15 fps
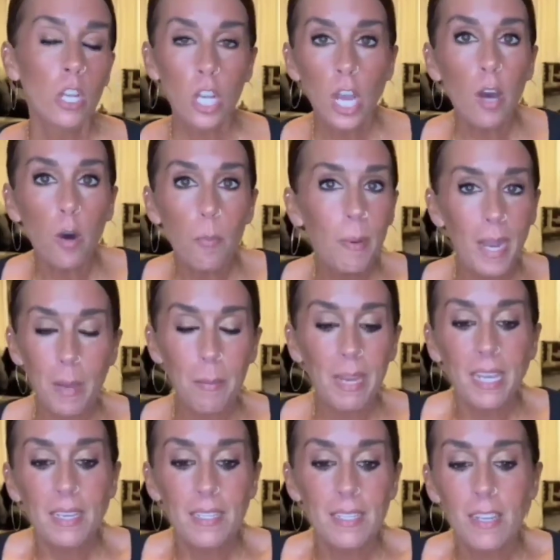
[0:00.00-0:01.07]
No, but I'm
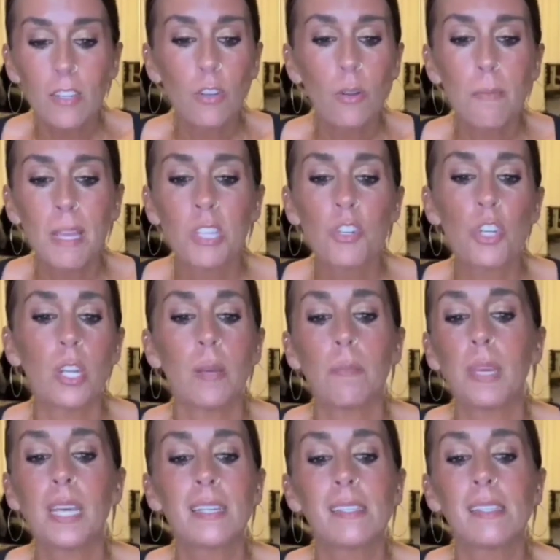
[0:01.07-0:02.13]
going to continue to mention it
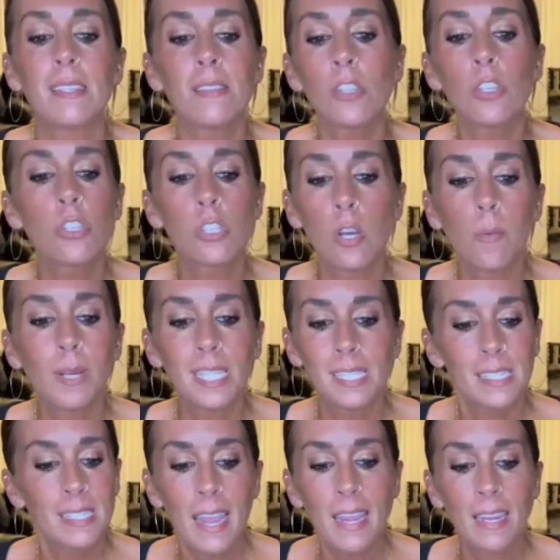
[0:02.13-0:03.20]
because this is so
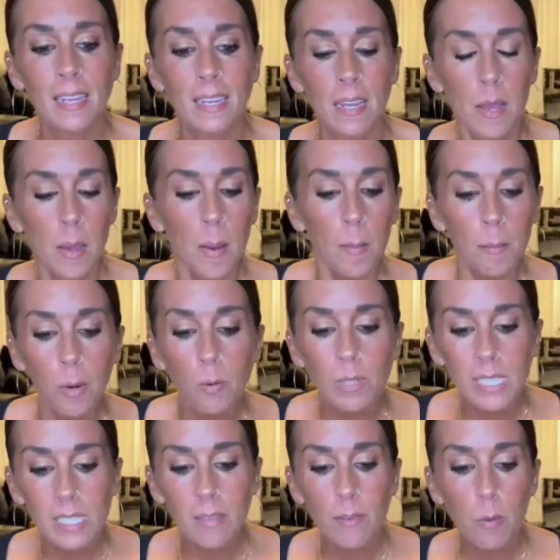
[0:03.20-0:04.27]
insane. But
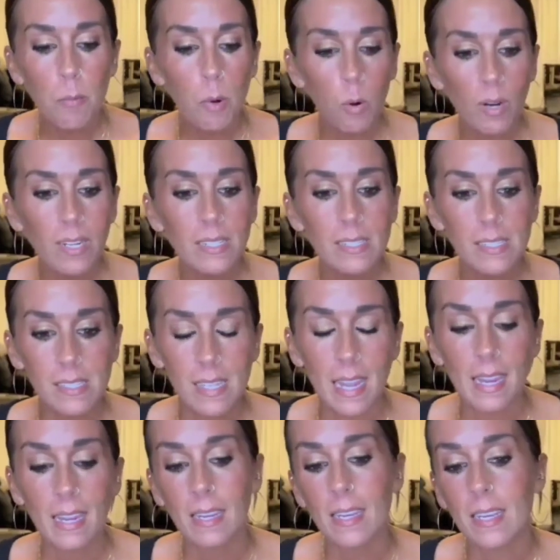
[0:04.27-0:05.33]
what's even more
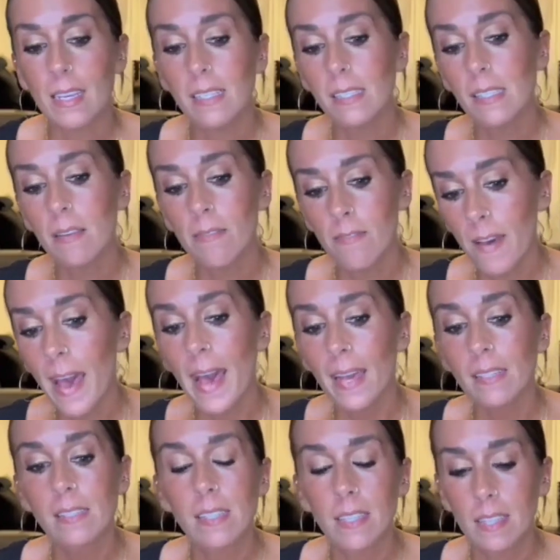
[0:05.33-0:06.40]
insane is the
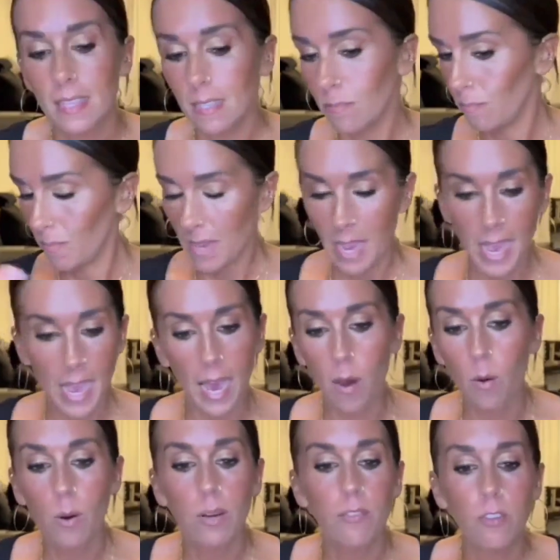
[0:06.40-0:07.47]
fact,
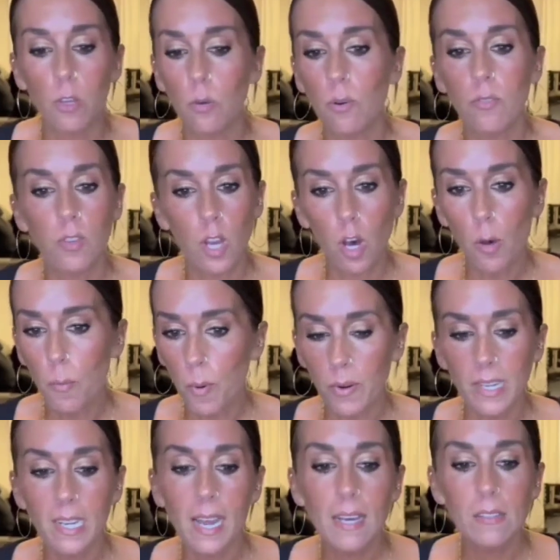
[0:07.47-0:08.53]
how a few of y'all
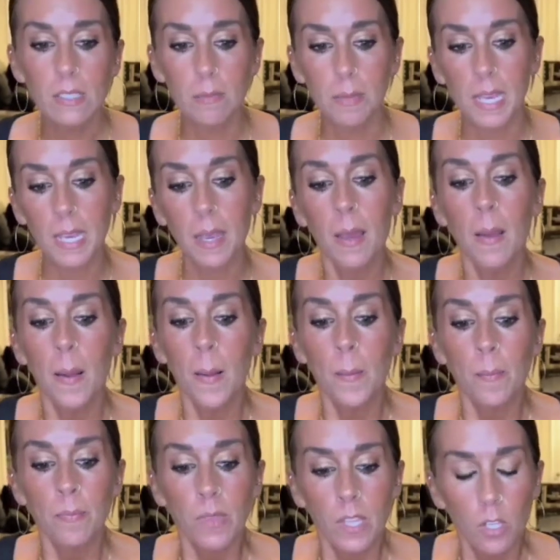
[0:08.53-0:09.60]
pointed out to me,
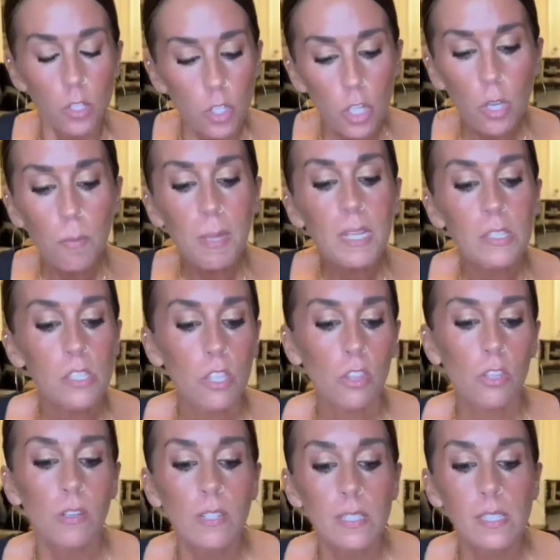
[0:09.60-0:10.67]
2 minutes
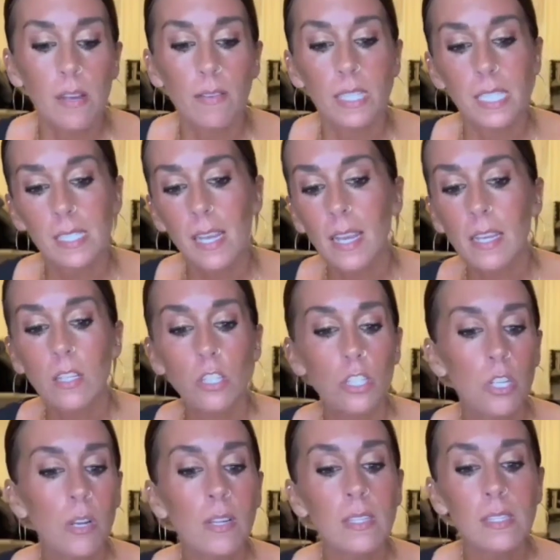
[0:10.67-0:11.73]
and 37
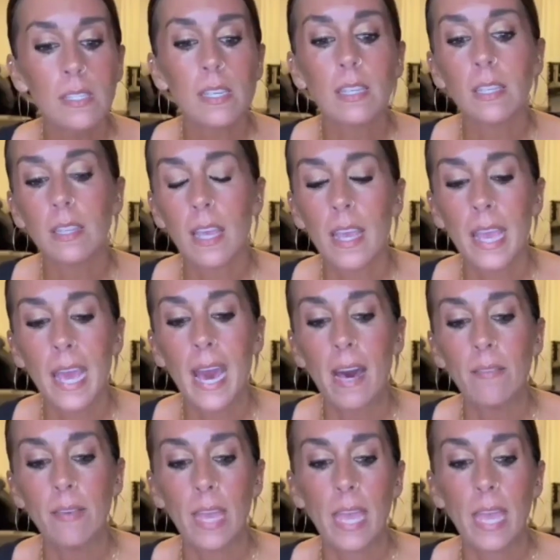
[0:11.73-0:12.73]
seconds, you can see that they have